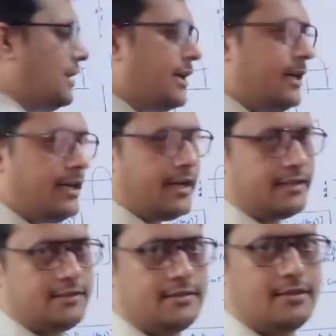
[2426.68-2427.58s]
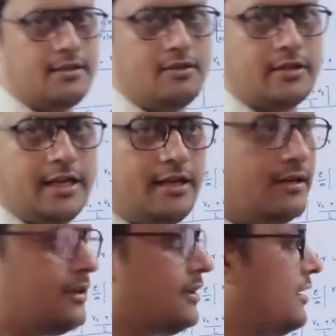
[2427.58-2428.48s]
index. Okay.
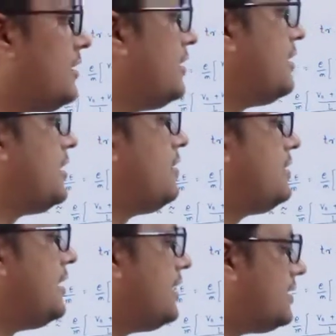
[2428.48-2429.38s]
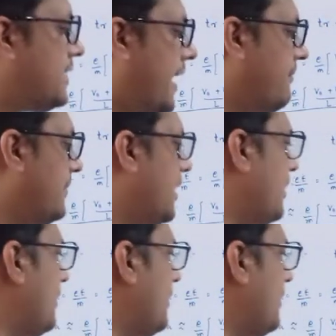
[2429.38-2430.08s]
Using the same thing